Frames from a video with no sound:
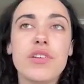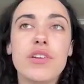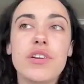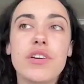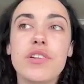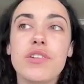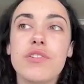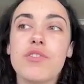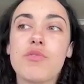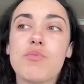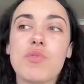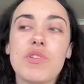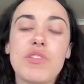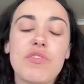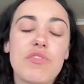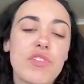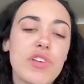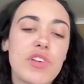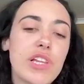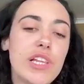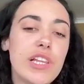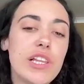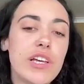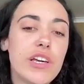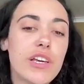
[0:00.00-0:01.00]
and
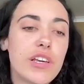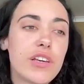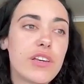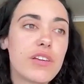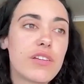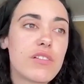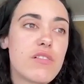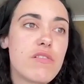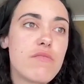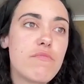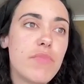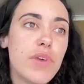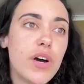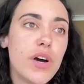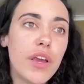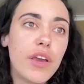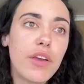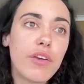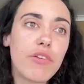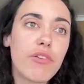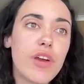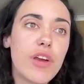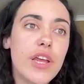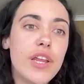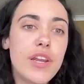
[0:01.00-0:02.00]
specifically like my
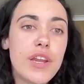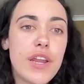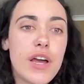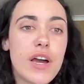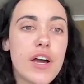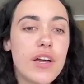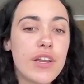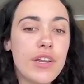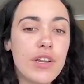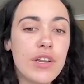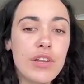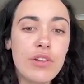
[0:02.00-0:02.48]
great nan,